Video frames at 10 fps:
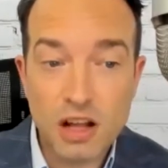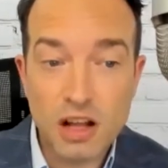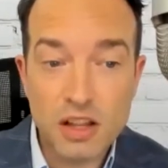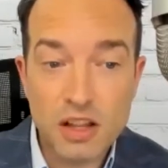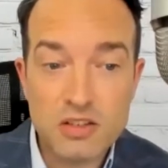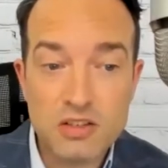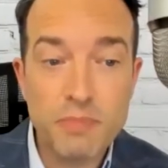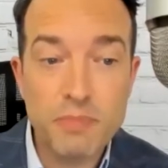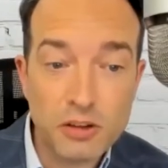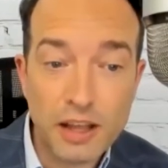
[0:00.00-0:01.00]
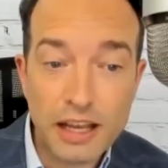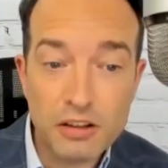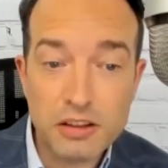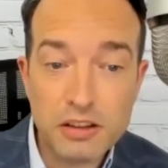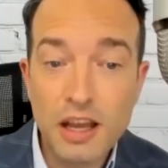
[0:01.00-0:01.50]
knowledge of mental
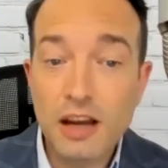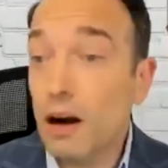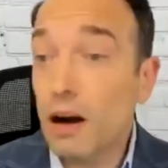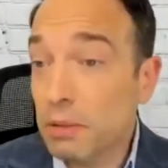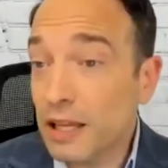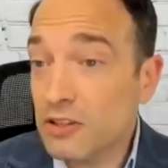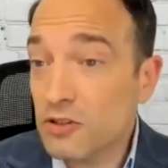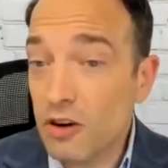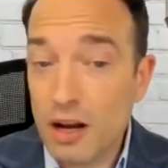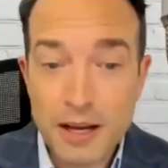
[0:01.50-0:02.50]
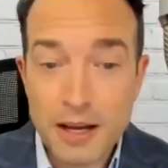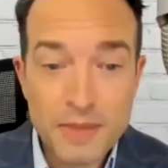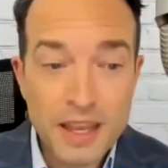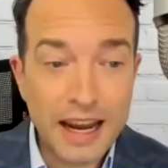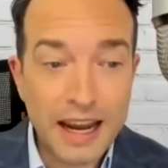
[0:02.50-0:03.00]
health, complex trauma,